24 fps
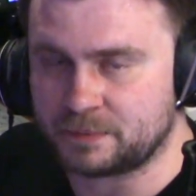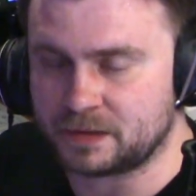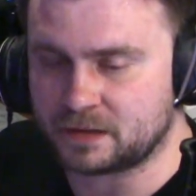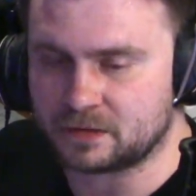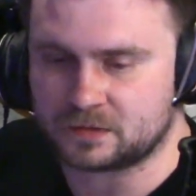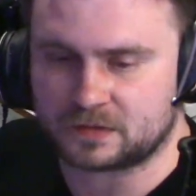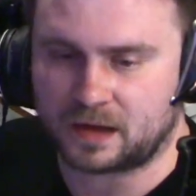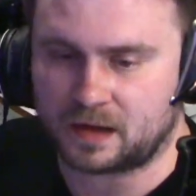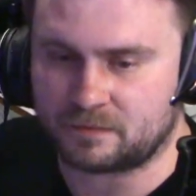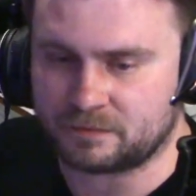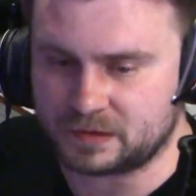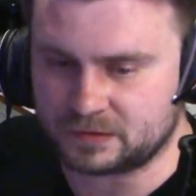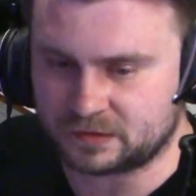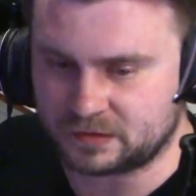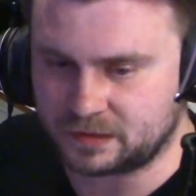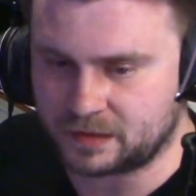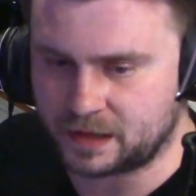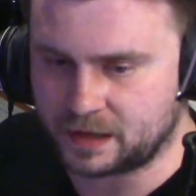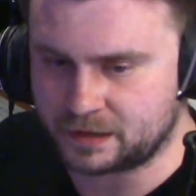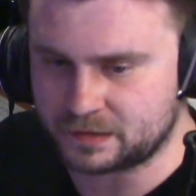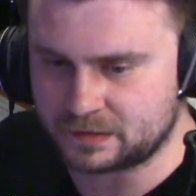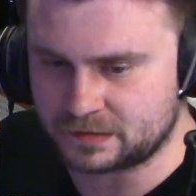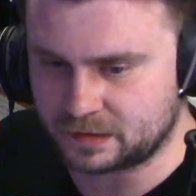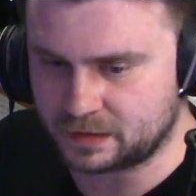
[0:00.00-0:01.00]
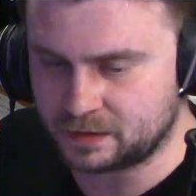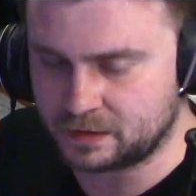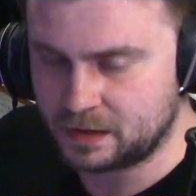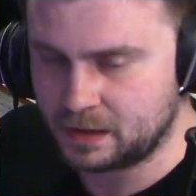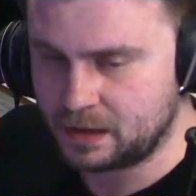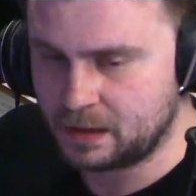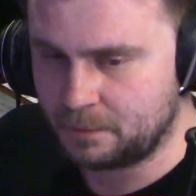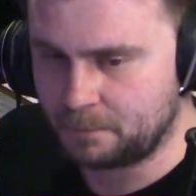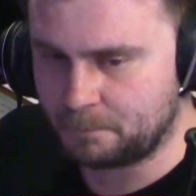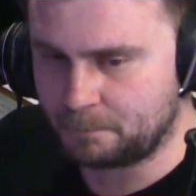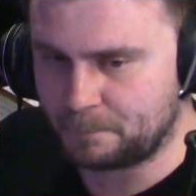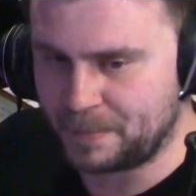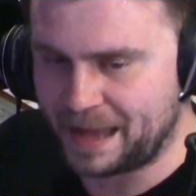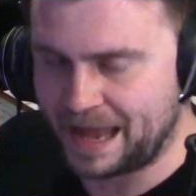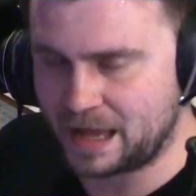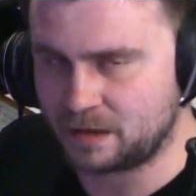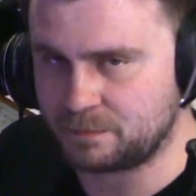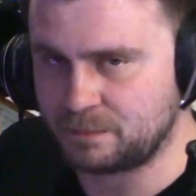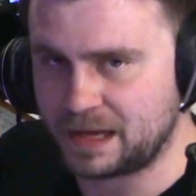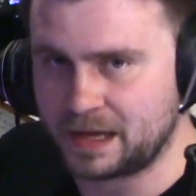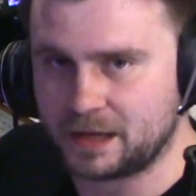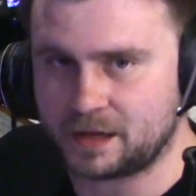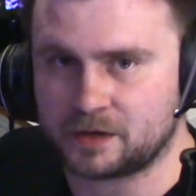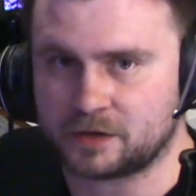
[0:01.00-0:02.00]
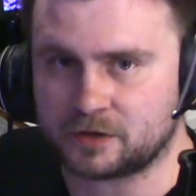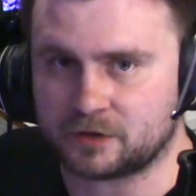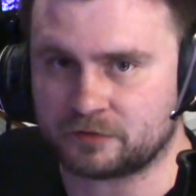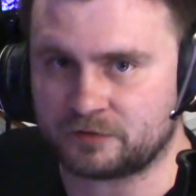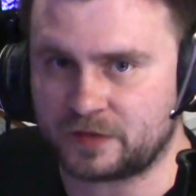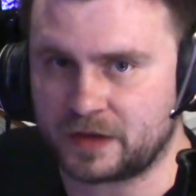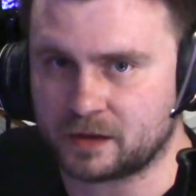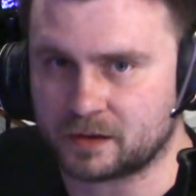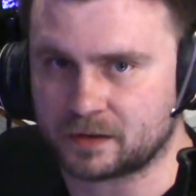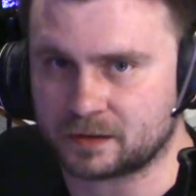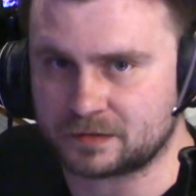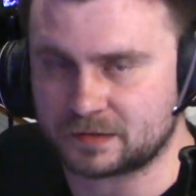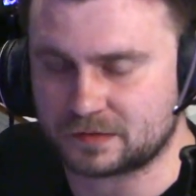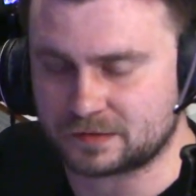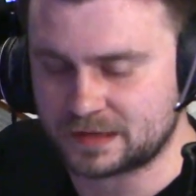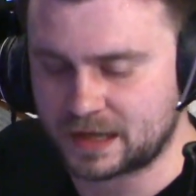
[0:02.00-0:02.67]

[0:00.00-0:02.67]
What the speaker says: because obviously that is a man-made interference.